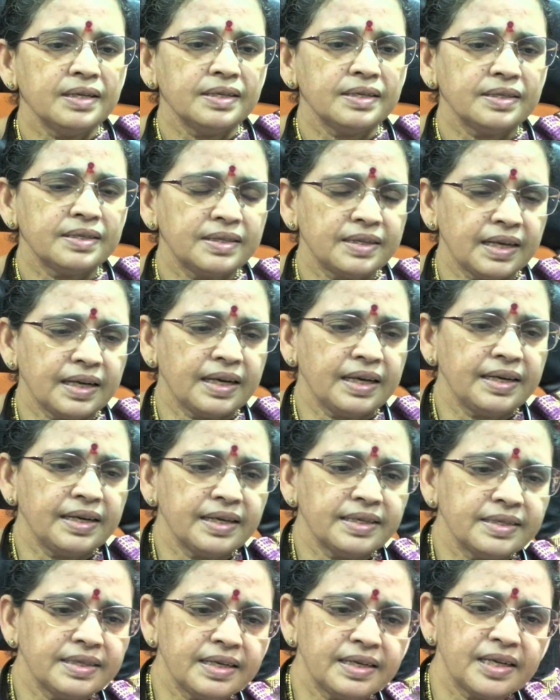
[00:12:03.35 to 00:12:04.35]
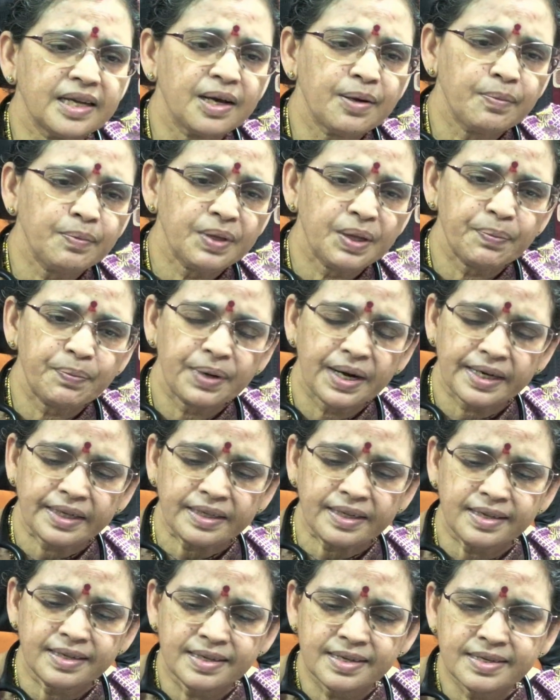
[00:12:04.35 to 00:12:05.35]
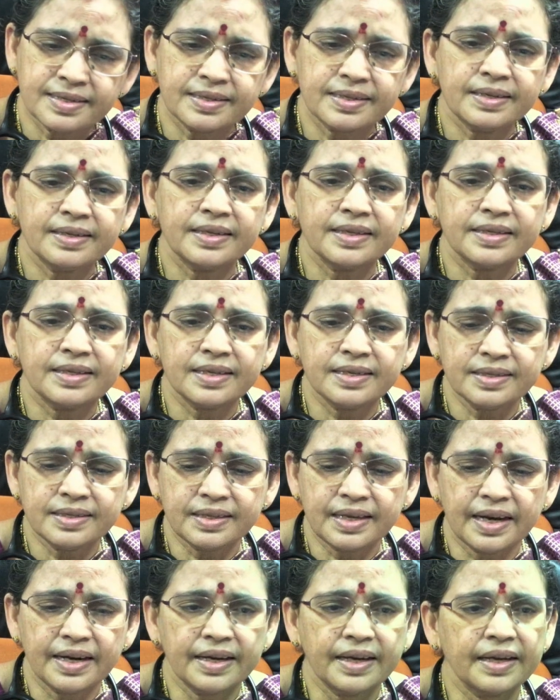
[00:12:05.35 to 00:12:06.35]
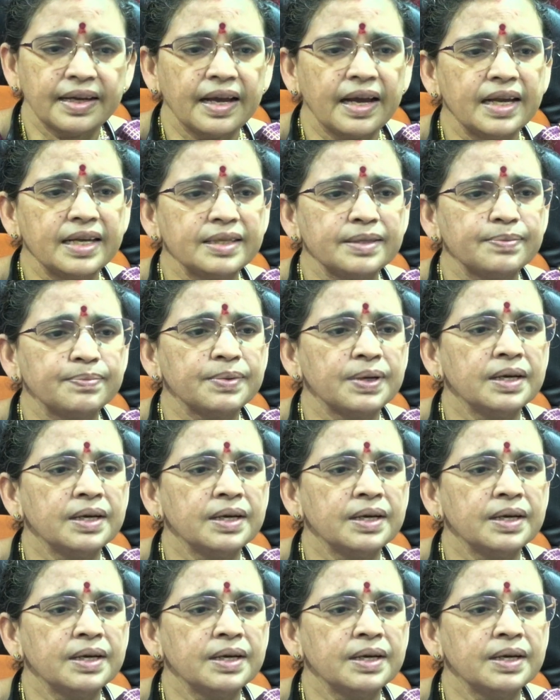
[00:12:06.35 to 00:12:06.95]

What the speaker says: second agenda, the practical considerations. Ida gas.